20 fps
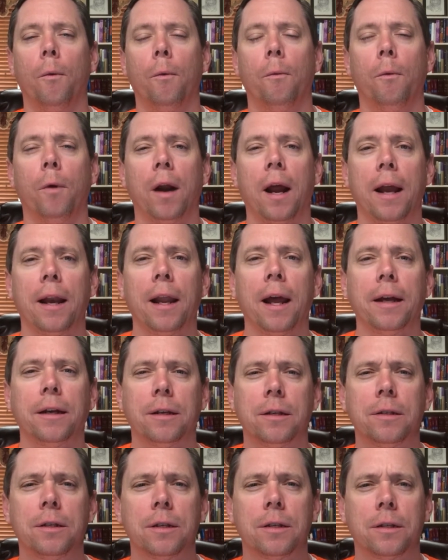what I'd like
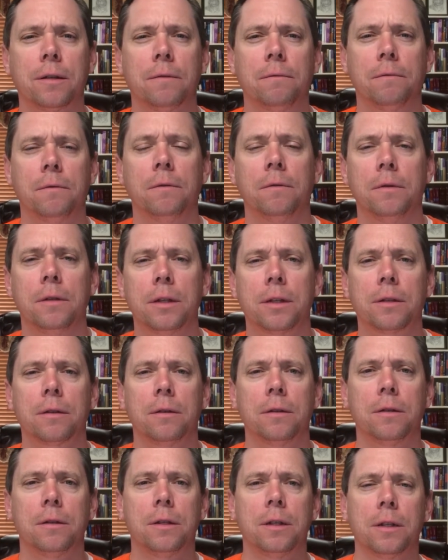to
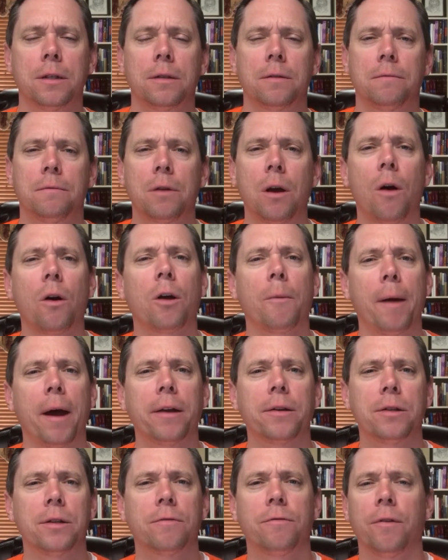just talk
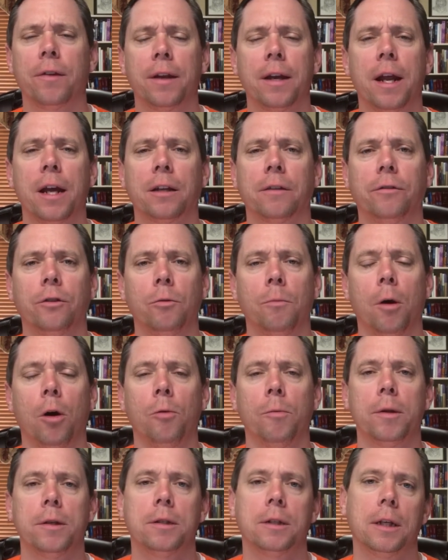about just for the next few
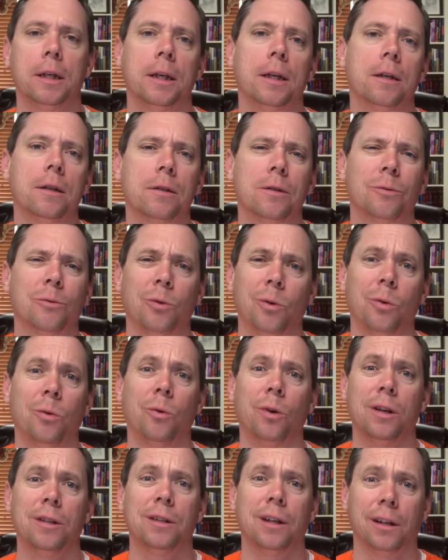moments is
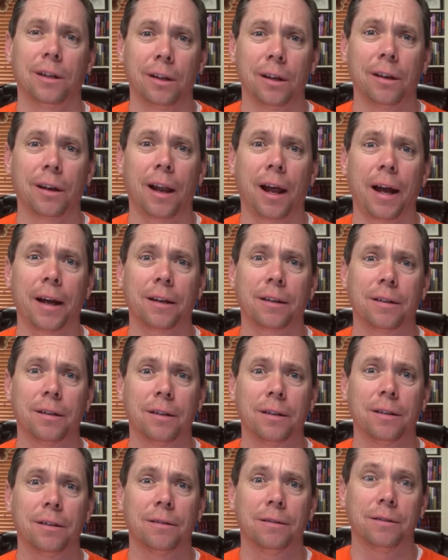what does it look like
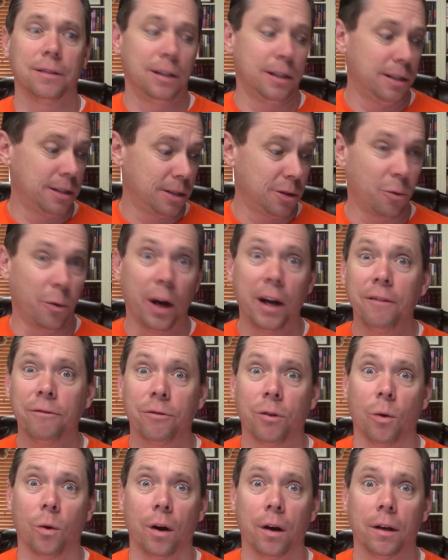to wait
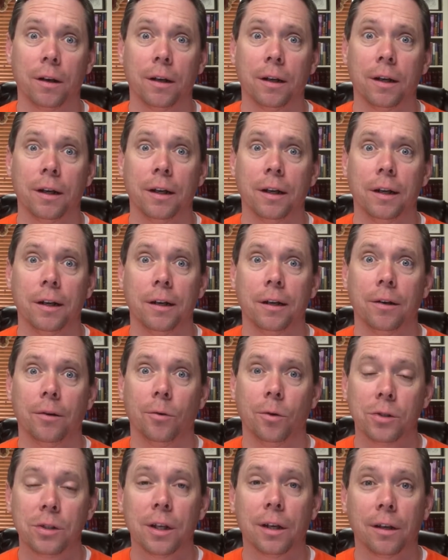for it?
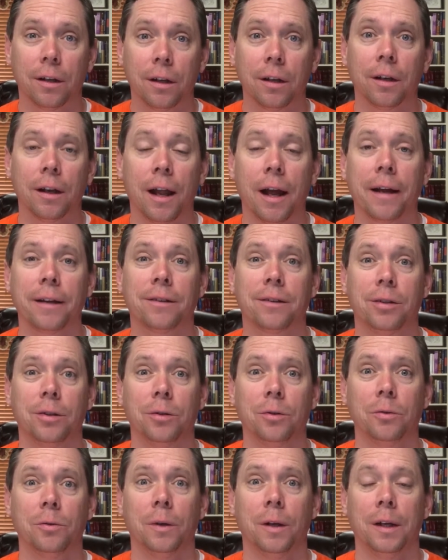What does it look like
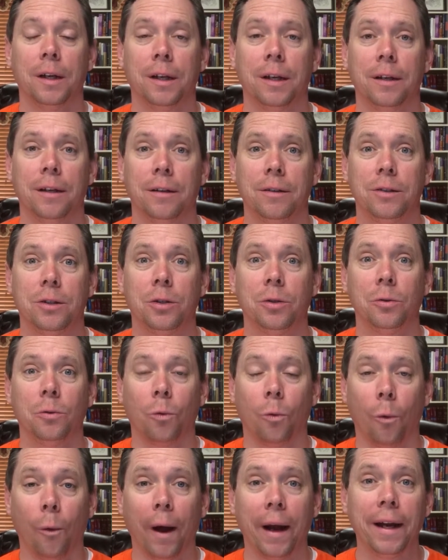to
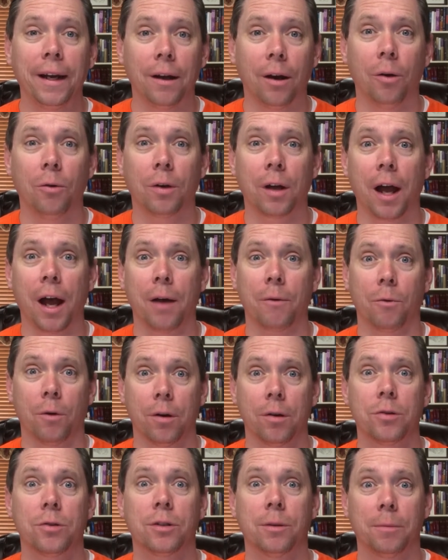wait on God?
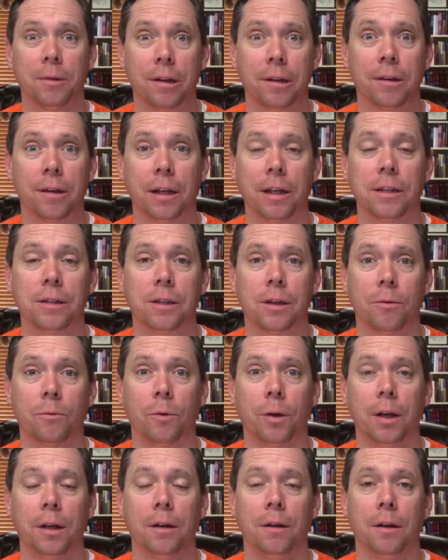What are some of the things that
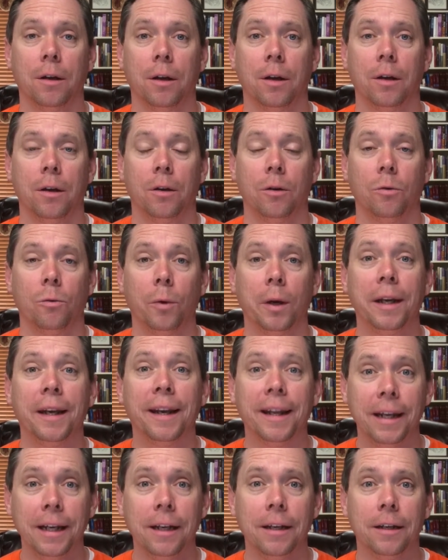we
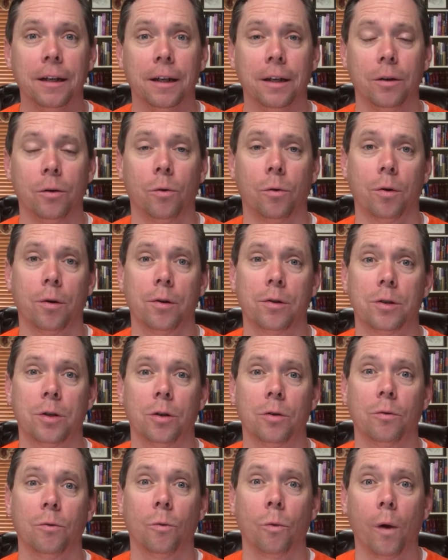need in order
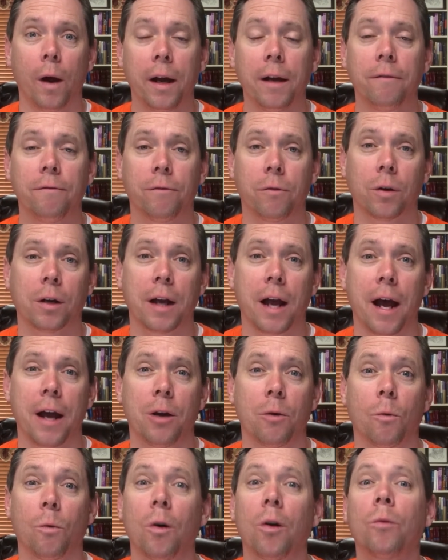to wait for God
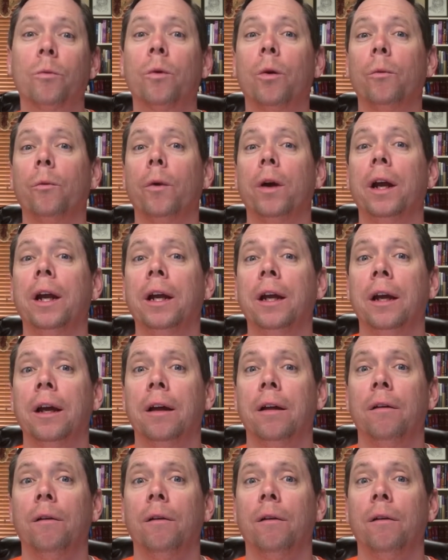to work when we